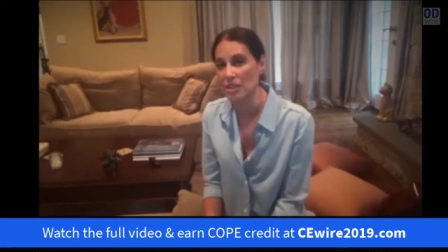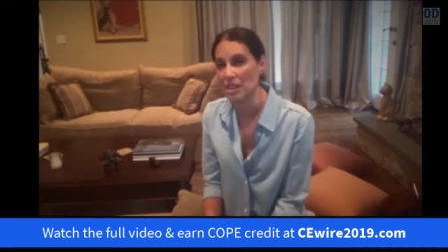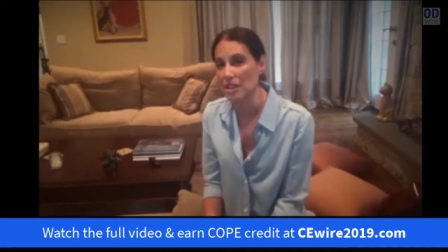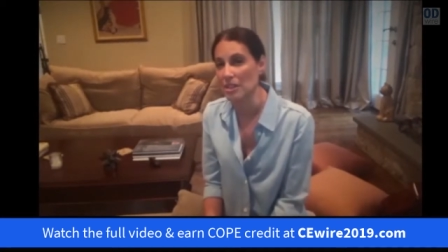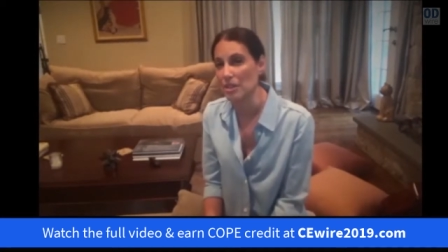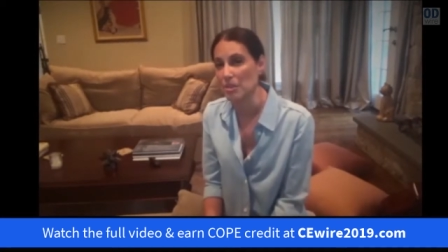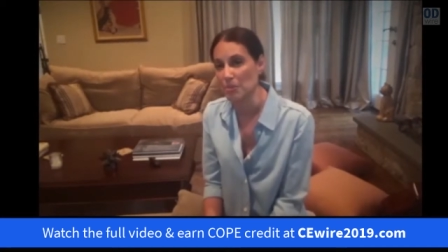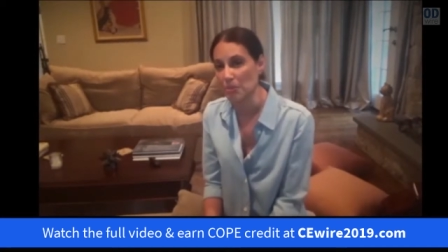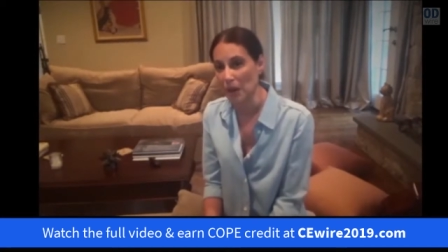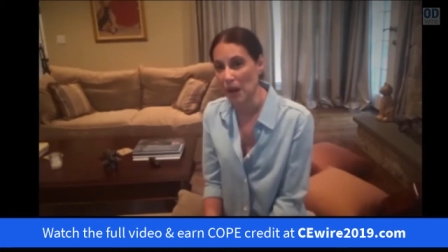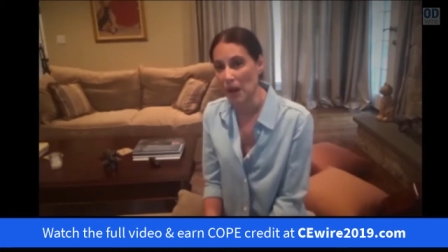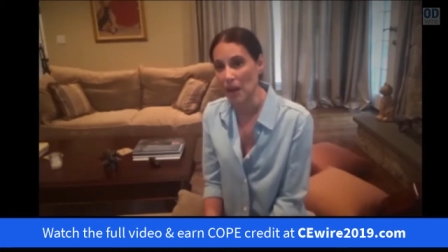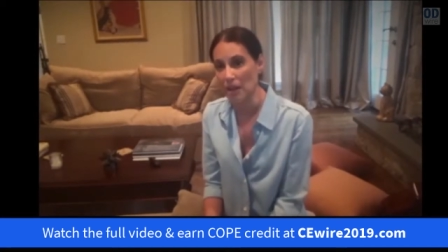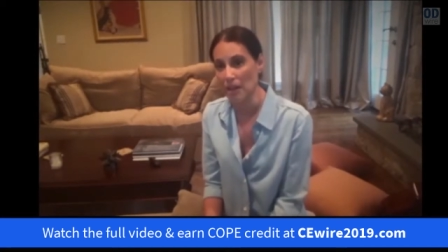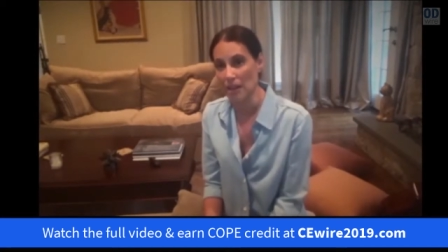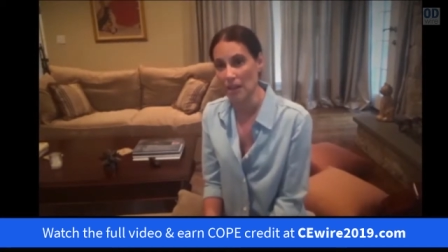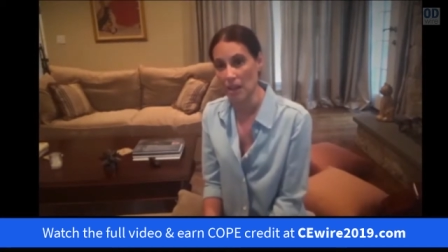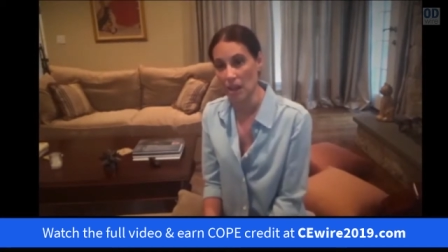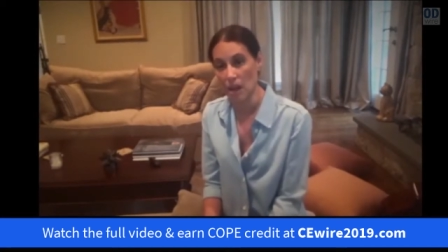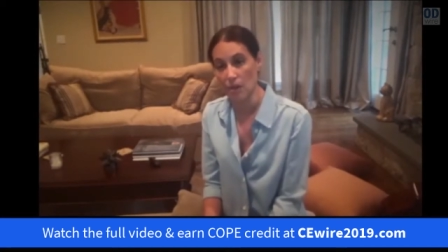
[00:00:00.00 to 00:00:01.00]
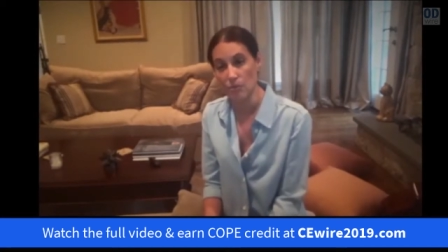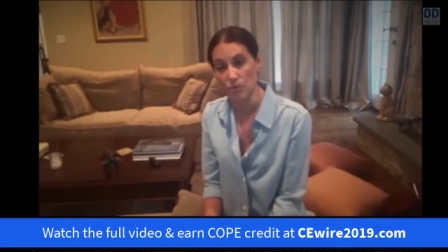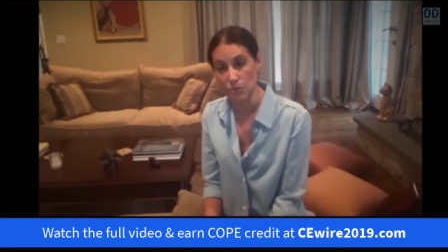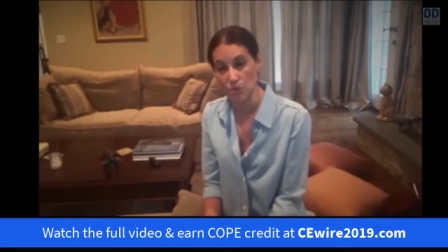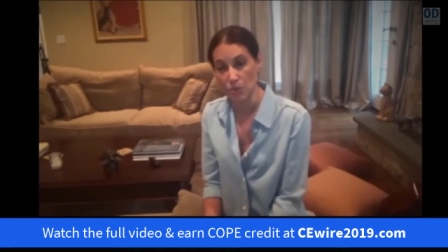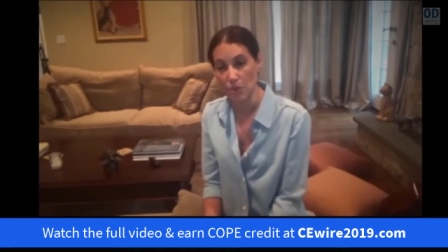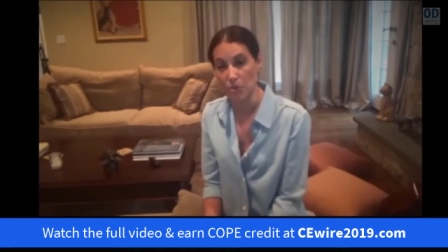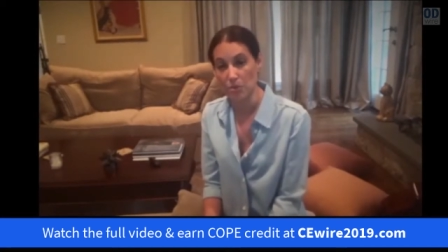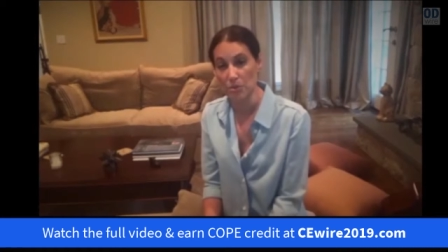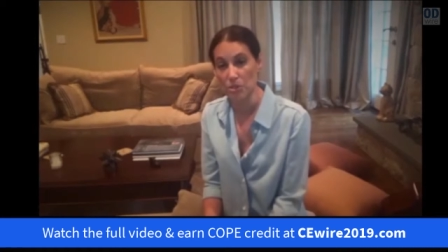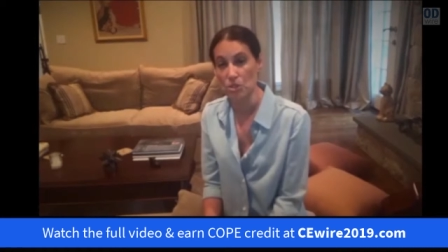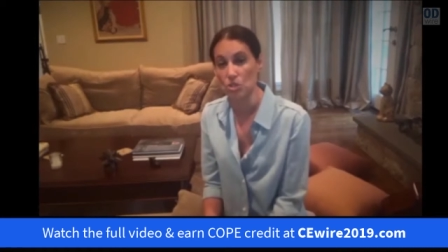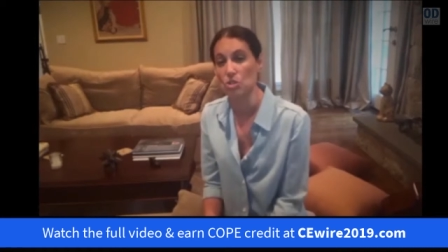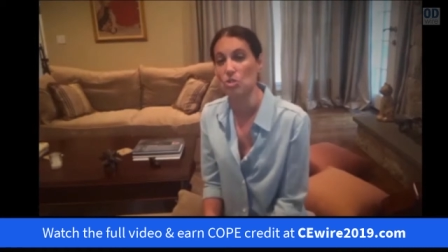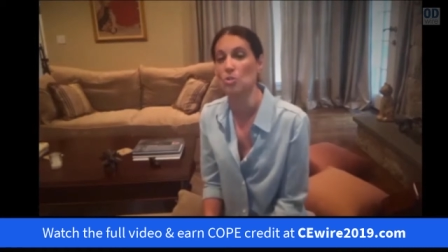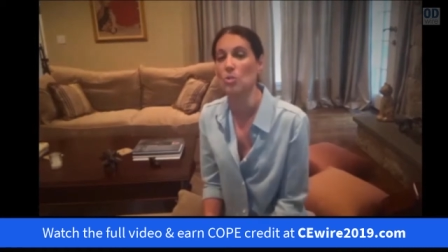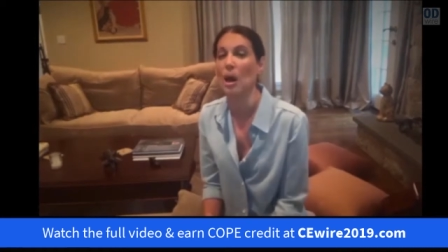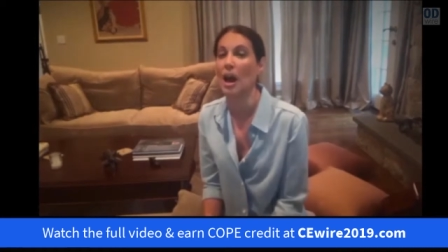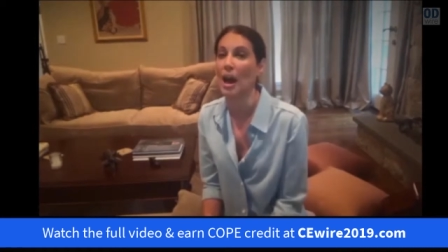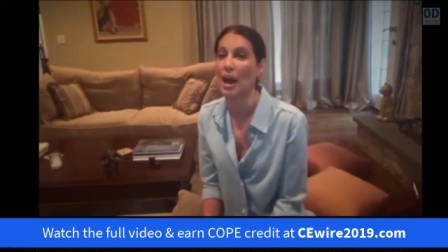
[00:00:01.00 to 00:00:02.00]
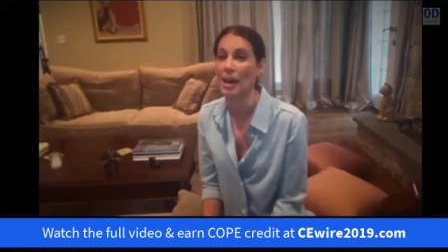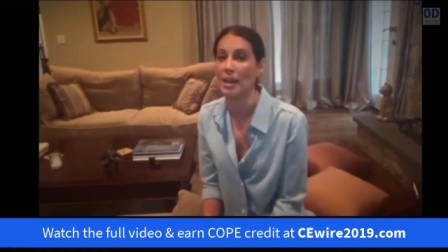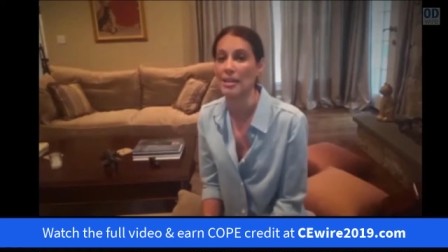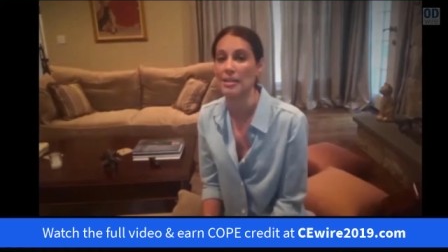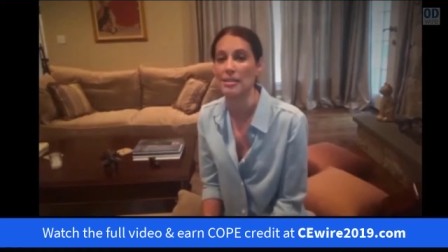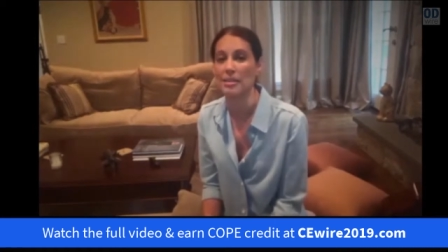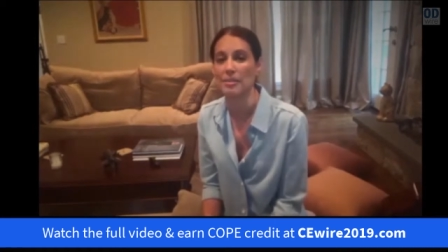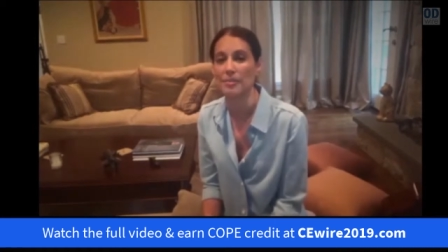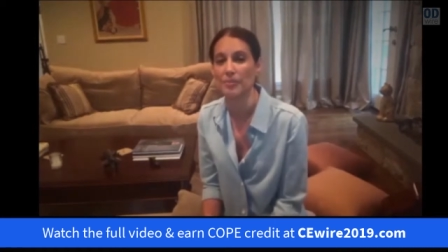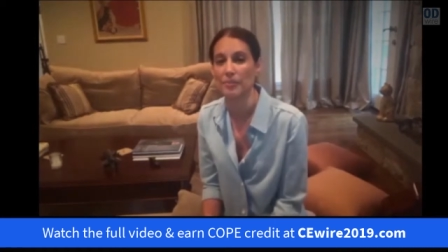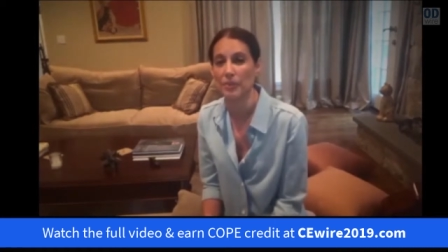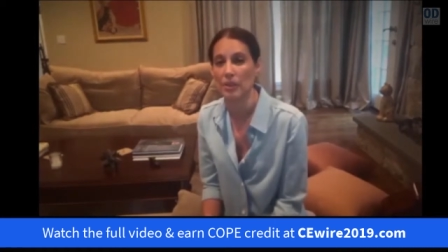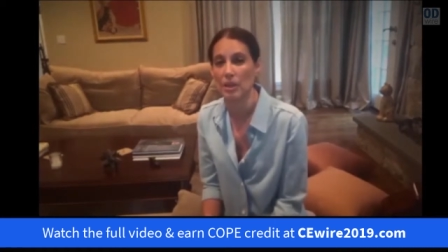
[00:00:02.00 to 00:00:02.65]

in the body comes from the two eyes.